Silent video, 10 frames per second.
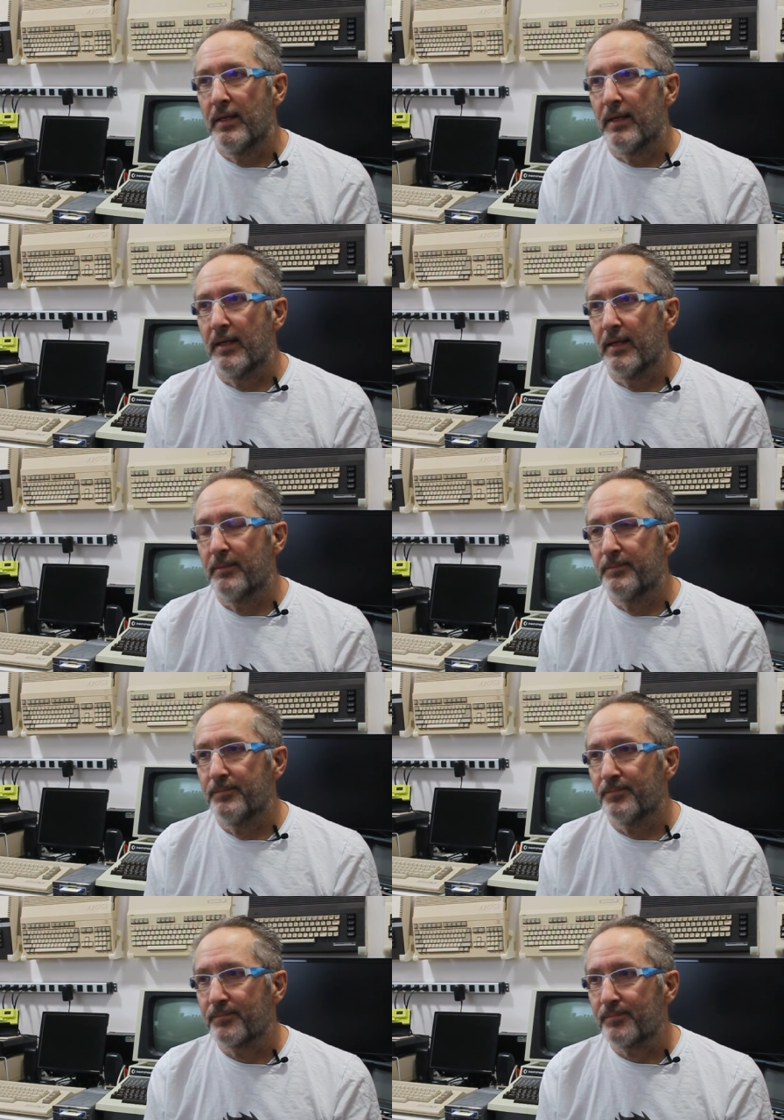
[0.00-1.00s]

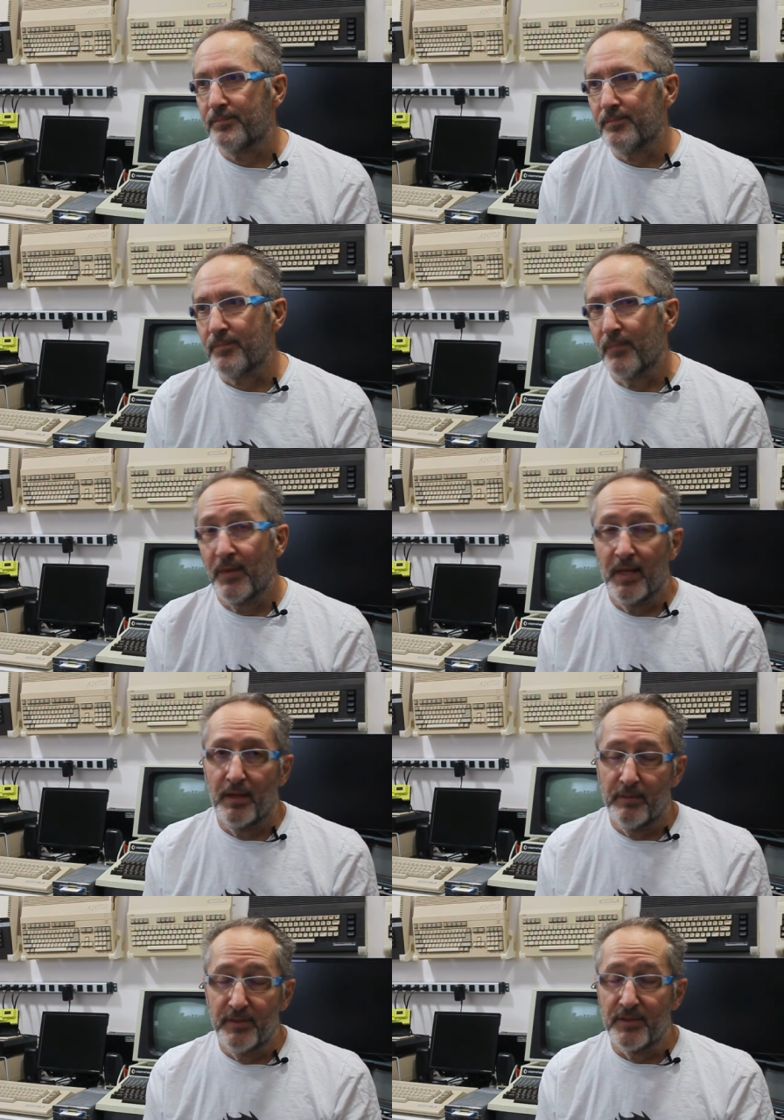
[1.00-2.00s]
That
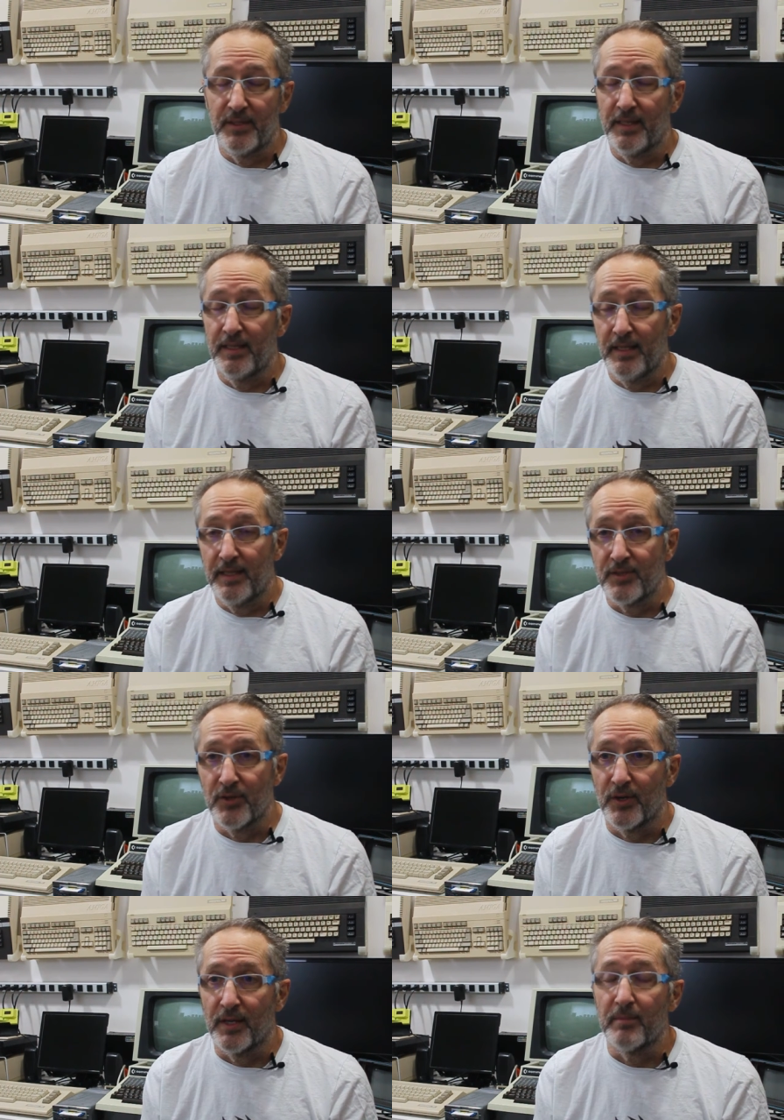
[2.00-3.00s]
obviously didn't need a
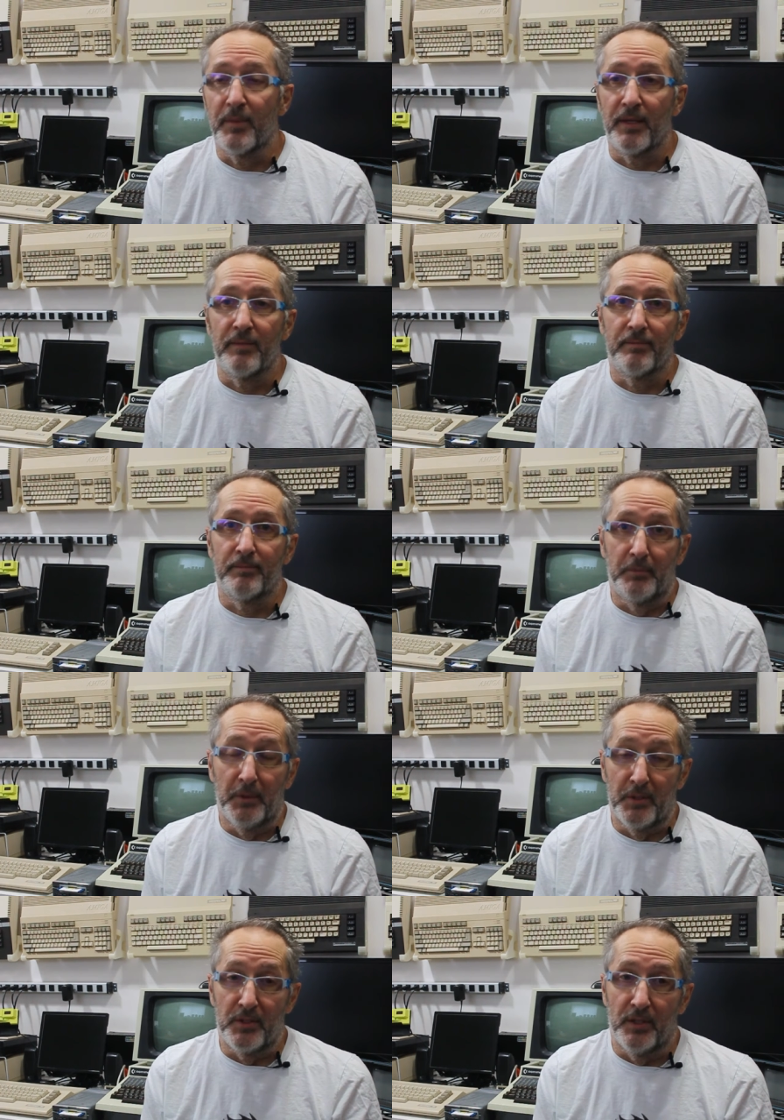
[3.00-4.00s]
circuit, but
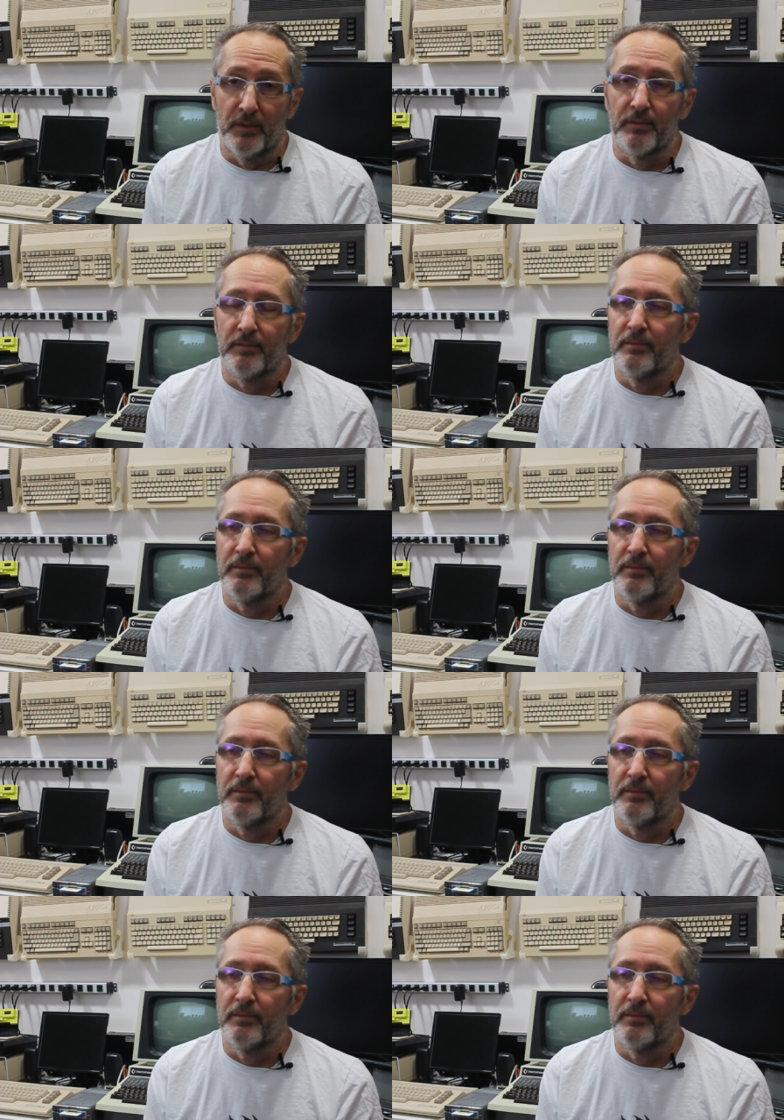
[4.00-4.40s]
it's still